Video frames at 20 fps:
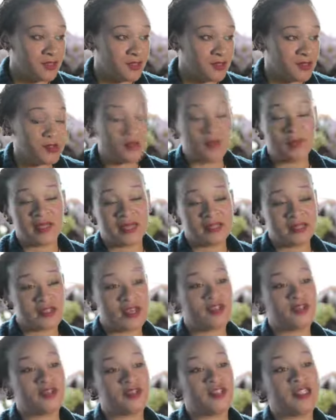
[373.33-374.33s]
you'll begin to
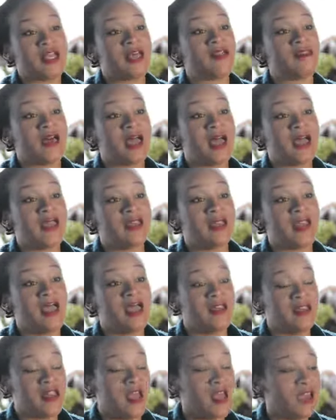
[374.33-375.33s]
understand that
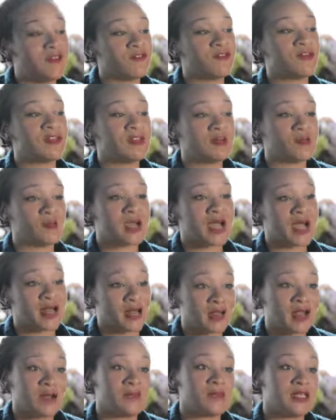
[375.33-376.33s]
and everything will kind
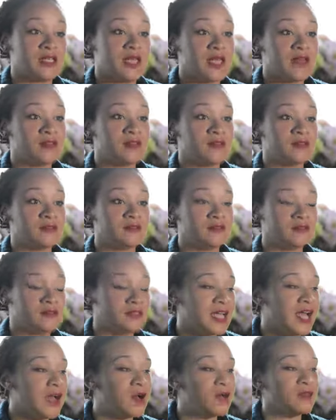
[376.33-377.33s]
of come together.
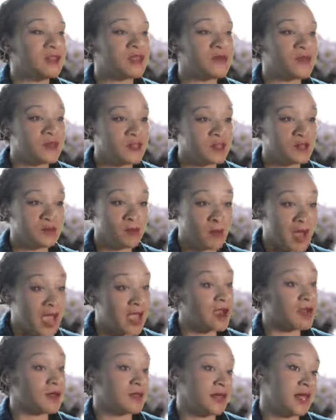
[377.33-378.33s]
Not only within my
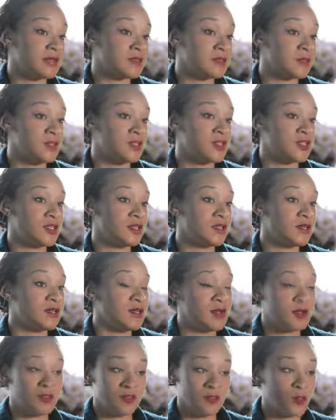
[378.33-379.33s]
art exhibition,
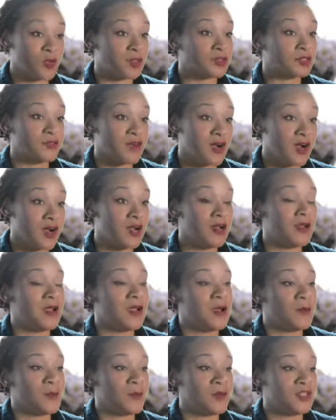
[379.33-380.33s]
the world of art,
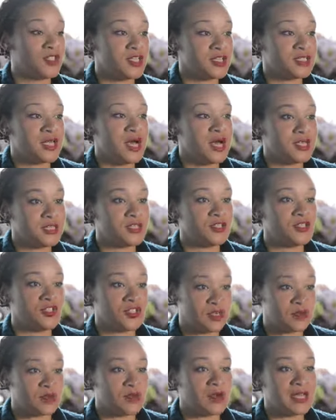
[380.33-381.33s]
but just us in
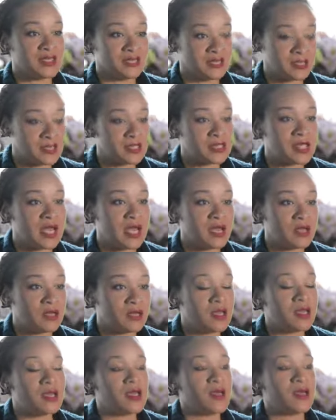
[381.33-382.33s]
general as a society.
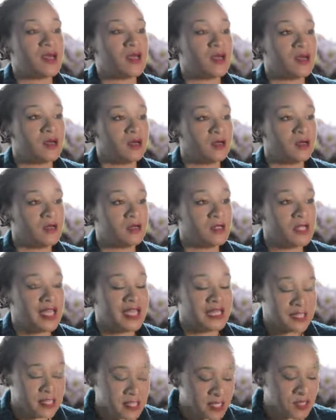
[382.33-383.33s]

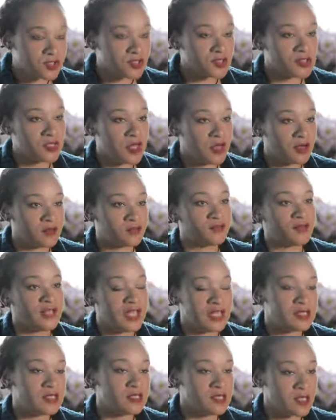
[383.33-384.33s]
Extend yourself,
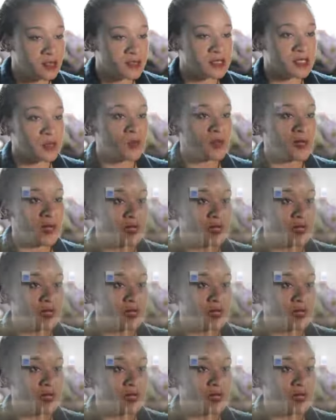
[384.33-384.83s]
get to know someone